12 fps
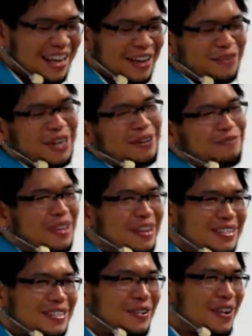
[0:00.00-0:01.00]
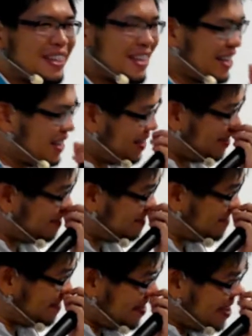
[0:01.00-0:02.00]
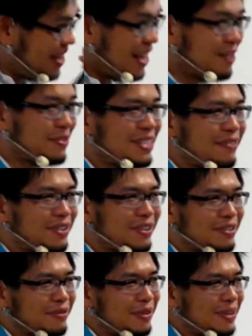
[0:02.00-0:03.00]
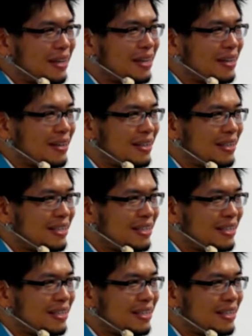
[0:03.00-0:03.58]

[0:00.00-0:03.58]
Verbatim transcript: well, so I think, um, it was difficult to uh,